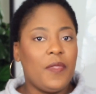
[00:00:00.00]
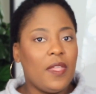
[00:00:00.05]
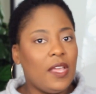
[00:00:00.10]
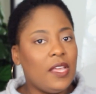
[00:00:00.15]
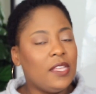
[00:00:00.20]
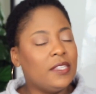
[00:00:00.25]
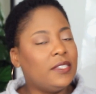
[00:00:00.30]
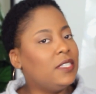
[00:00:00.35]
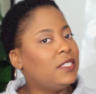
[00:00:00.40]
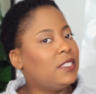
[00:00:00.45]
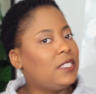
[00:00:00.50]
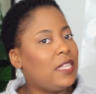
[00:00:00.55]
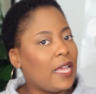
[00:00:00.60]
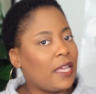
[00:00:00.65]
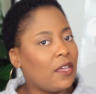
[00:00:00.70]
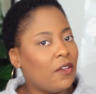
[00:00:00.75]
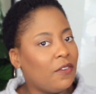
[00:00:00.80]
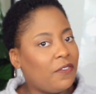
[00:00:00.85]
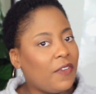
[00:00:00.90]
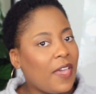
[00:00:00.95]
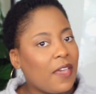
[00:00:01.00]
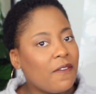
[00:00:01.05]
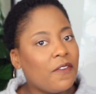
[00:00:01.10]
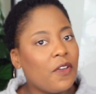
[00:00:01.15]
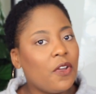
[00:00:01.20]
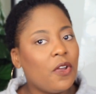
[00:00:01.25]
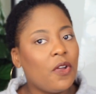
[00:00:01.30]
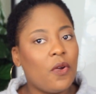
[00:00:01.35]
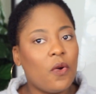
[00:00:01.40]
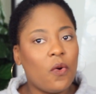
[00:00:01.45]
is this like a
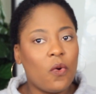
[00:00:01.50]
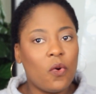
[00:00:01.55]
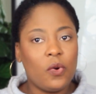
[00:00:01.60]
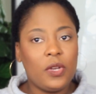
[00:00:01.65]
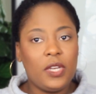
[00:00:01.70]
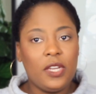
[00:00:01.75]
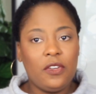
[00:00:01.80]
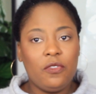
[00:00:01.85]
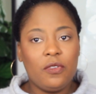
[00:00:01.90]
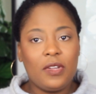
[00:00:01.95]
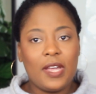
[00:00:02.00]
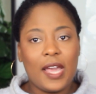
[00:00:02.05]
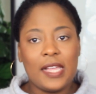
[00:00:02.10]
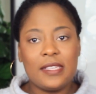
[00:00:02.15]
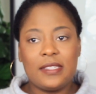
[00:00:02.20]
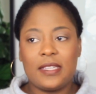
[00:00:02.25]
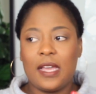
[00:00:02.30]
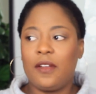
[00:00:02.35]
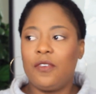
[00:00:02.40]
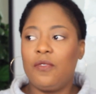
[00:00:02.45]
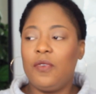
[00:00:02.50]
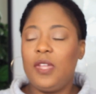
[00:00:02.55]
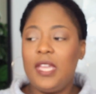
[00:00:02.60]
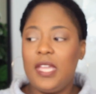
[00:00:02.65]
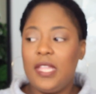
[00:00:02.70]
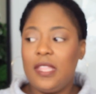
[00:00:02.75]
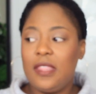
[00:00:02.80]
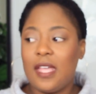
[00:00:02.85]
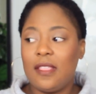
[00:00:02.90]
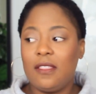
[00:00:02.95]
favor, or did you guys
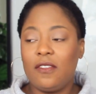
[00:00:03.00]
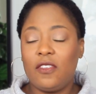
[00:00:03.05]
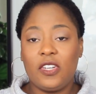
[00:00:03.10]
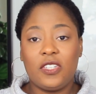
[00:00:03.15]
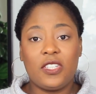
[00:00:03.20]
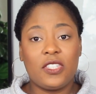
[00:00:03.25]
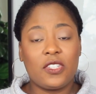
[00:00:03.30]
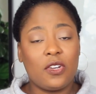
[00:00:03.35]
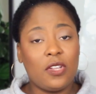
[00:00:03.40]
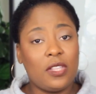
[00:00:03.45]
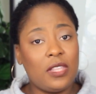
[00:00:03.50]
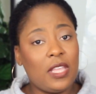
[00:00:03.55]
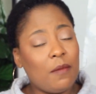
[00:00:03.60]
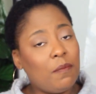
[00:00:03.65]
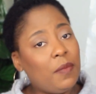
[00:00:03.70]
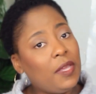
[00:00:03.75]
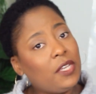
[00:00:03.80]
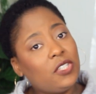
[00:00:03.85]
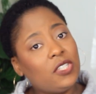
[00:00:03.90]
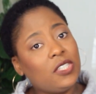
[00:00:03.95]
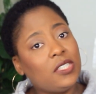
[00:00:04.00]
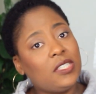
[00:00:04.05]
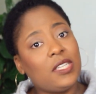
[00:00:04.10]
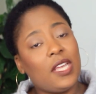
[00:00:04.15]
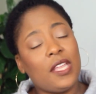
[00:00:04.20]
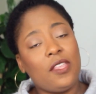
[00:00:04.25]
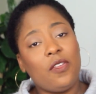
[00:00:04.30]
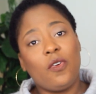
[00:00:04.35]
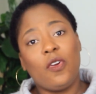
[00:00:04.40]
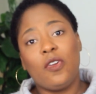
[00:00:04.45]
agree that she's just gonna take pictures
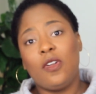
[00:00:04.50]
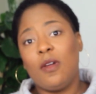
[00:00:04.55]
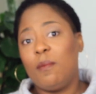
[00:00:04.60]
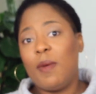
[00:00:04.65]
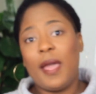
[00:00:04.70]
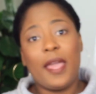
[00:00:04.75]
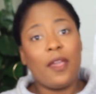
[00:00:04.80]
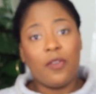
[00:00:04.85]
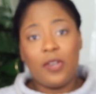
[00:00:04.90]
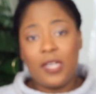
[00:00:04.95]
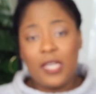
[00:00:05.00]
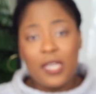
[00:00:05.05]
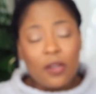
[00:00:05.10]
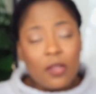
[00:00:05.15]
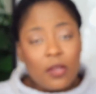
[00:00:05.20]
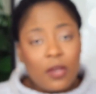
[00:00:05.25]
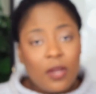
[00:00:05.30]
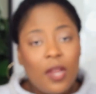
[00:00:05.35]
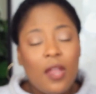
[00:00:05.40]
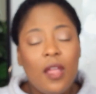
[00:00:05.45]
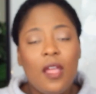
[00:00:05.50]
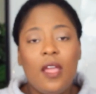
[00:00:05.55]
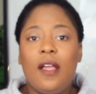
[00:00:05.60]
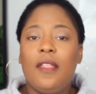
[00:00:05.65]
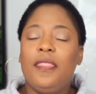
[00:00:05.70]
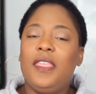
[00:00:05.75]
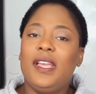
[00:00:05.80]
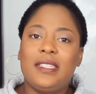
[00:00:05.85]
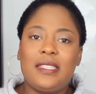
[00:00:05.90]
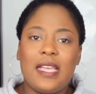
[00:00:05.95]
and you're gonna buy her dinner?
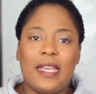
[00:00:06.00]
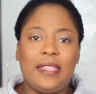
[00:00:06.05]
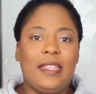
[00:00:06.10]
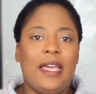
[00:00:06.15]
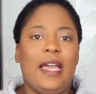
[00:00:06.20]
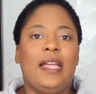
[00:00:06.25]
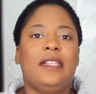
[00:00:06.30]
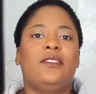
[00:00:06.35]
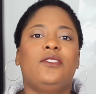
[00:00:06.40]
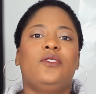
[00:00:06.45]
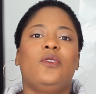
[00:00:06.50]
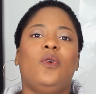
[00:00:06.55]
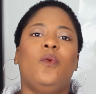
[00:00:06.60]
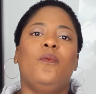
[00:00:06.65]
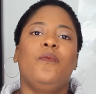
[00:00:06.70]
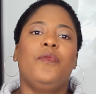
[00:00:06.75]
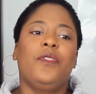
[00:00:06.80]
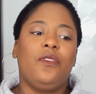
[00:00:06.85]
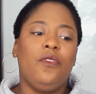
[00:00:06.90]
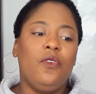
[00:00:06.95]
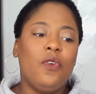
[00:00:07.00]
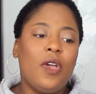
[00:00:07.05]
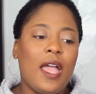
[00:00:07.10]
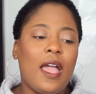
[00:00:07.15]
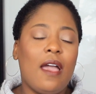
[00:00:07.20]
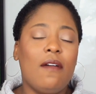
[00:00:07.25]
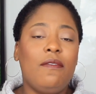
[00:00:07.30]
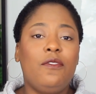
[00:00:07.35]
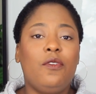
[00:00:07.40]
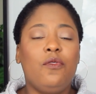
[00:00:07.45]
Things like that. So you
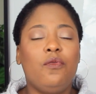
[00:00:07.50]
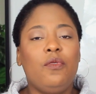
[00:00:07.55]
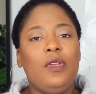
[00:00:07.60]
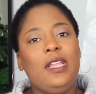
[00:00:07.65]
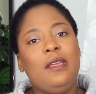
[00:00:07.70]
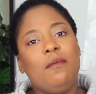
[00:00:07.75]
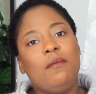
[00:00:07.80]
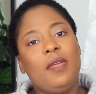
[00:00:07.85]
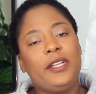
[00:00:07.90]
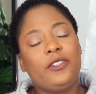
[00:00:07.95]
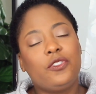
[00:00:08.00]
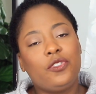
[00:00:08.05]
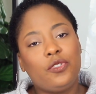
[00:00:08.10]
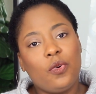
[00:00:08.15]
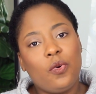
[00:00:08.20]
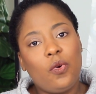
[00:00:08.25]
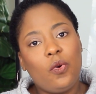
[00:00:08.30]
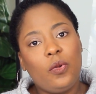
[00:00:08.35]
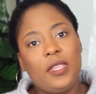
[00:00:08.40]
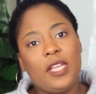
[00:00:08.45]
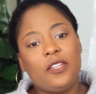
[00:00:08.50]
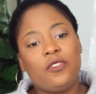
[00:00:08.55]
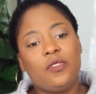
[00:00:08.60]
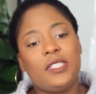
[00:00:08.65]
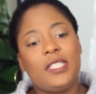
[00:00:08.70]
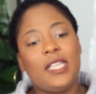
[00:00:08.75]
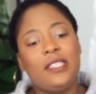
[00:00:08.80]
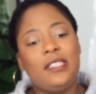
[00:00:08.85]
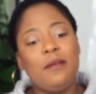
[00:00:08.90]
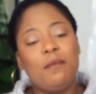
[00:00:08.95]
have to really make sure that you're
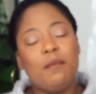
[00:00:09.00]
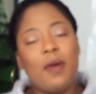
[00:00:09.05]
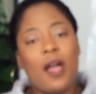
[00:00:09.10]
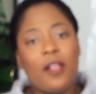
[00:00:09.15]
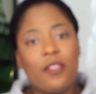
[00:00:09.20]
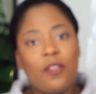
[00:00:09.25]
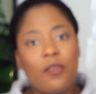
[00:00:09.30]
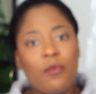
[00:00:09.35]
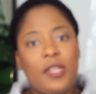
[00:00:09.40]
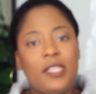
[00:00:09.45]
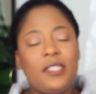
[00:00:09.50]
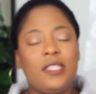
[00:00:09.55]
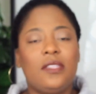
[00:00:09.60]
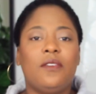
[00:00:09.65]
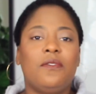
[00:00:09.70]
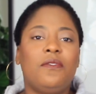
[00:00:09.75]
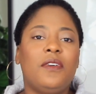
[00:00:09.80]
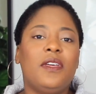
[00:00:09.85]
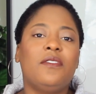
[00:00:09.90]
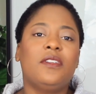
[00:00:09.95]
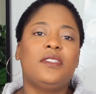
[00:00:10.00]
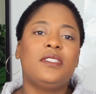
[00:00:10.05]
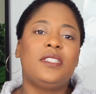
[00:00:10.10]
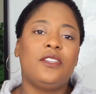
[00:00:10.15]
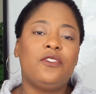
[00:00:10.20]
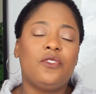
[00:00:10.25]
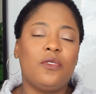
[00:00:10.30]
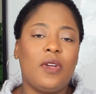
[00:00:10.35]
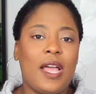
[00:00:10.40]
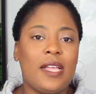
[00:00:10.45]
setting boundaries in the favors
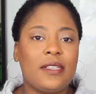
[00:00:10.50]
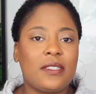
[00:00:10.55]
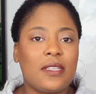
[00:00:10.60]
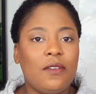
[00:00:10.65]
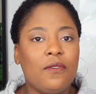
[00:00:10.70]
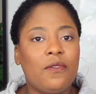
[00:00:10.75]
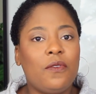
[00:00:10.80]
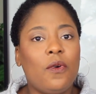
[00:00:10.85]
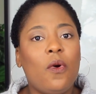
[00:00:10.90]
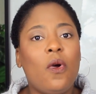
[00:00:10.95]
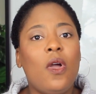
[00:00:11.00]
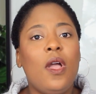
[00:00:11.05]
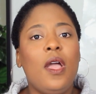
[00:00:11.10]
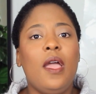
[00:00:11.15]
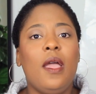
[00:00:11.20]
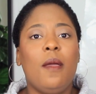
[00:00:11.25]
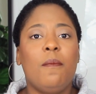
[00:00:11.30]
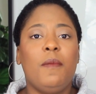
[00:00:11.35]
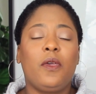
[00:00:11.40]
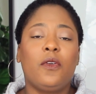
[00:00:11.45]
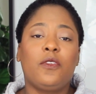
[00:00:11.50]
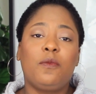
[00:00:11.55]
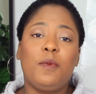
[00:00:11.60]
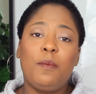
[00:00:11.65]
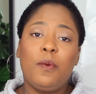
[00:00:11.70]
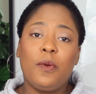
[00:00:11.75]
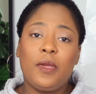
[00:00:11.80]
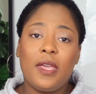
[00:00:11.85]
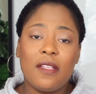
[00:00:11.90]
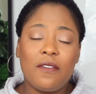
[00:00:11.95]
that you're asking for, because
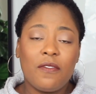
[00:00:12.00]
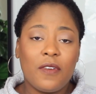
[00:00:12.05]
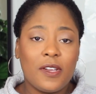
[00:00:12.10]
people get